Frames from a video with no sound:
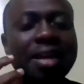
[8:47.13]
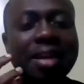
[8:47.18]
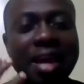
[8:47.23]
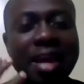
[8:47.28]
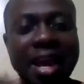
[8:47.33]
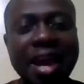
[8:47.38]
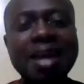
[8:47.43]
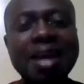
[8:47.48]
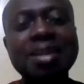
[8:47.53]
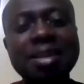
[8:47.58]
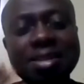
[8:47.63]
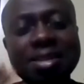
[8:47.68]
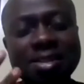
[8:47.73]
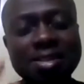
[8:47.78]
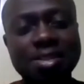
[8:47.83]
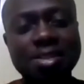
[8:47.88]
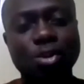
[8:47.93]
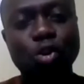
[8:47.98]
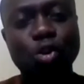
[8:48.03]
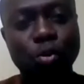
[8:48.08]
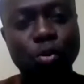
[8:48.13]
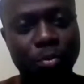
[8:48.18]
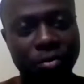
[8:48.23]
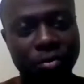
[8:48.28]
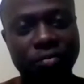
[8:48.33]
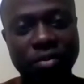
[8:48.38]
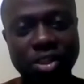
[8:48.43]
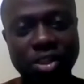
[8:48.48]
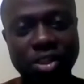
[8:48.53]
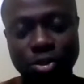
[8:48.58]
in any single
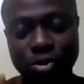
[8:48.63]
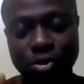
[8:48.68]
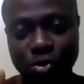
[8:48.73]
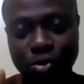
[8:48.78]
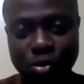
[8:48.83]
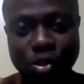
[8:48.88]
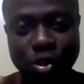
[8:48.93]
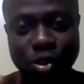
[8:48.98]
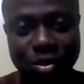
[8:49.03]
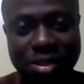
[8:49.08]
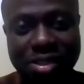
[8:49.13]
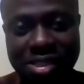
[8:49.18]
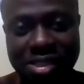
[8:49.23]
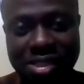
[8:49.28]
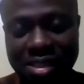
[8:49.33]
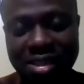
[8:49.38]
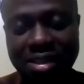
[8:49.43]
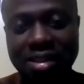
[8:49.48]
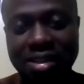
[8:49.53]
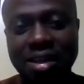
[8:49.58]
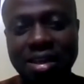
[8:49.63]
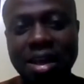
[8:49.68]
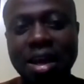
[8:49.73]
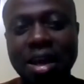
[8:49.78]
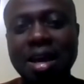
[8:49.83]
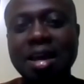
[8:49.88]
profession, to succeed,